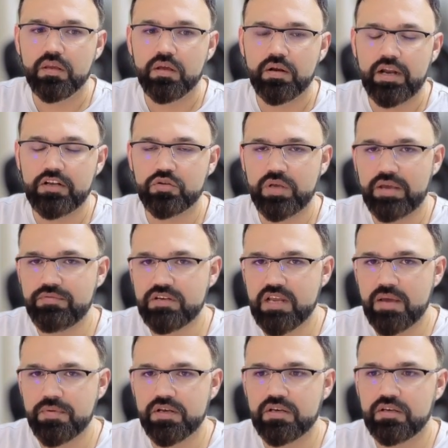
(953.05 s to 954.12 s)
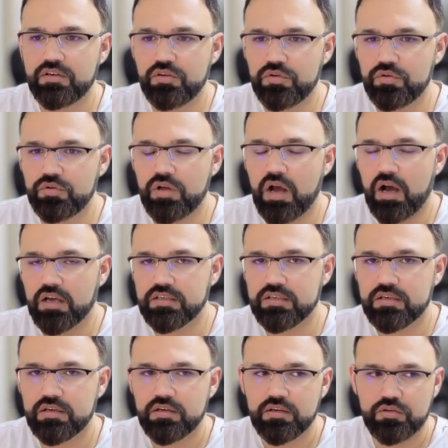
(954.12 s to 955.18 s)
right? So every time you
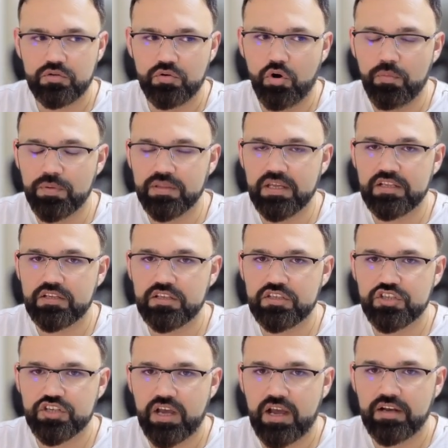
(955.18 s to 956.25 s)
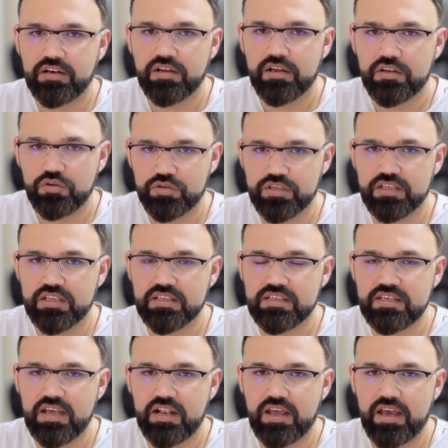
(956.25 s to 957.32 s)
open this chat using the
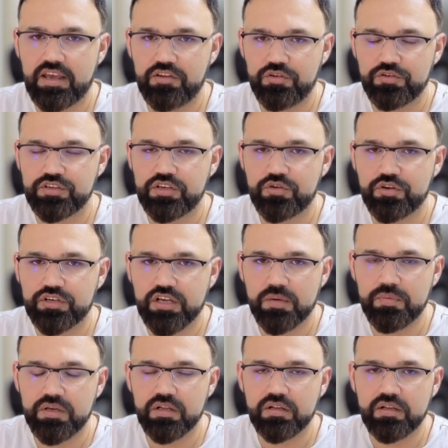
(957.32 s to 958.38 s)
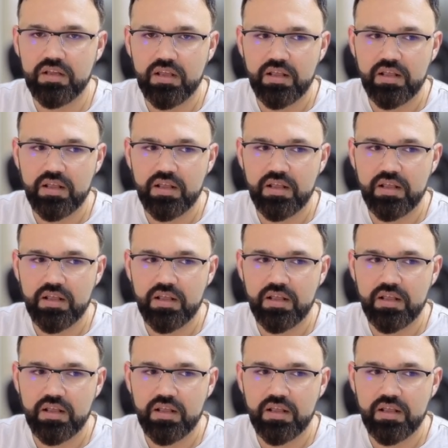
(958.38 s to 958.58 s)
CLI, using your terminal,